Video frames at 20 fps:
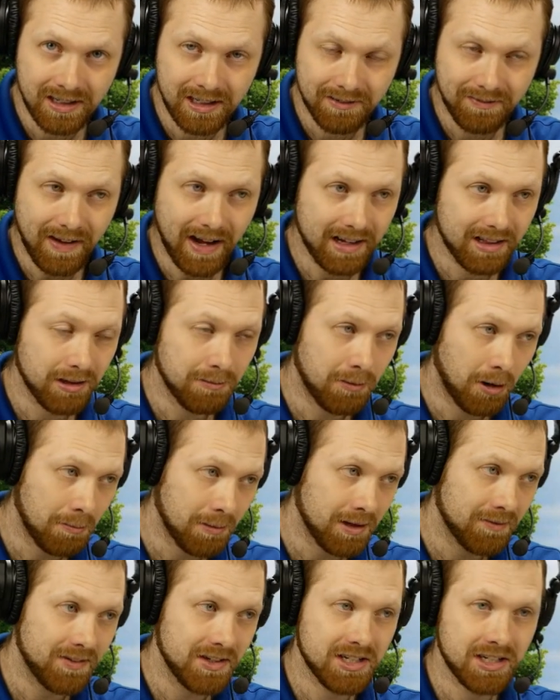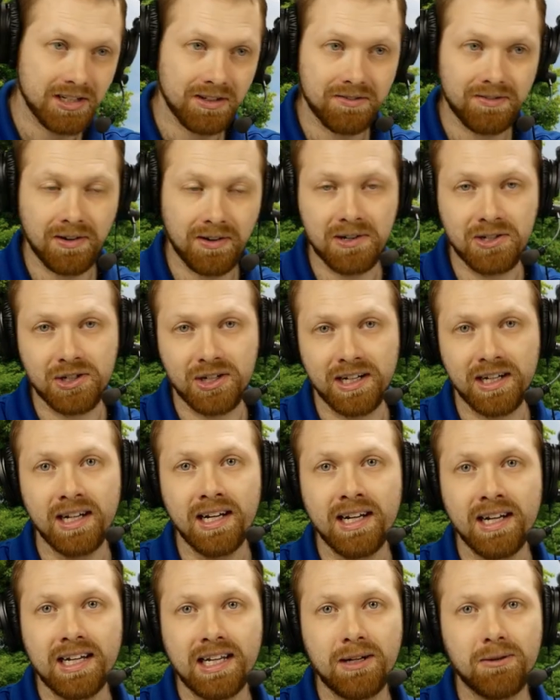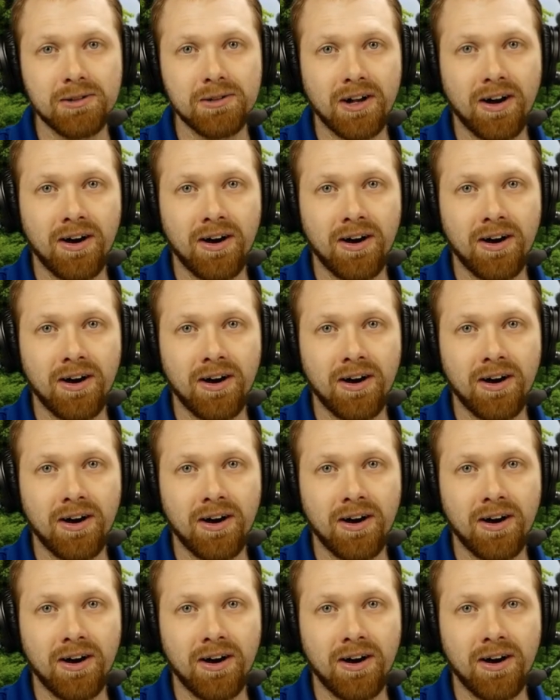In fact, the moment of his conversion, he was